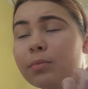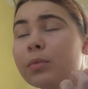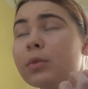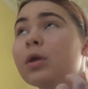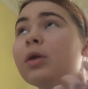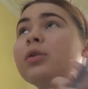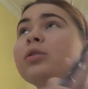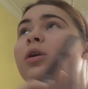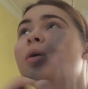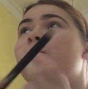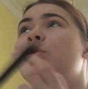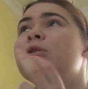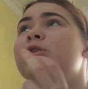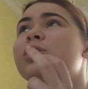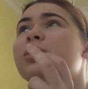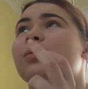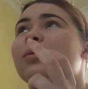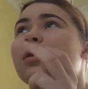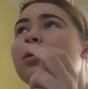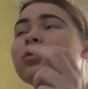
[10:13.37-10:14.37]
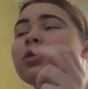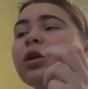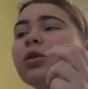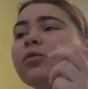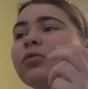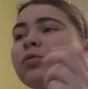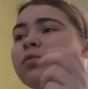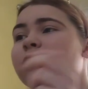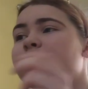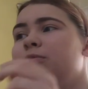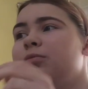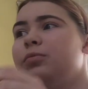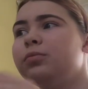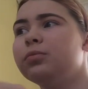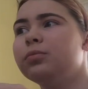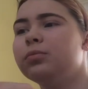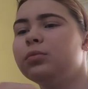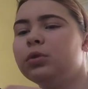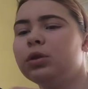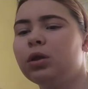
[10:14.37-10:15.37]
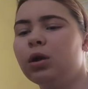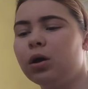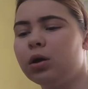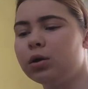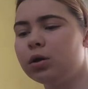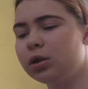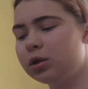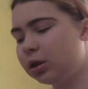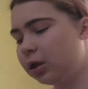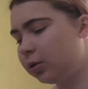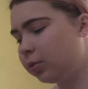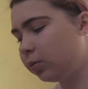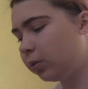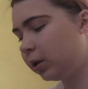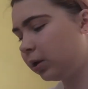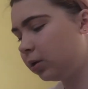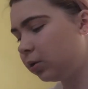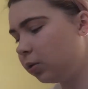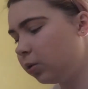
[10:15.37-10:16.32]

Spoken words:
because I watched it when I was like young, and then went,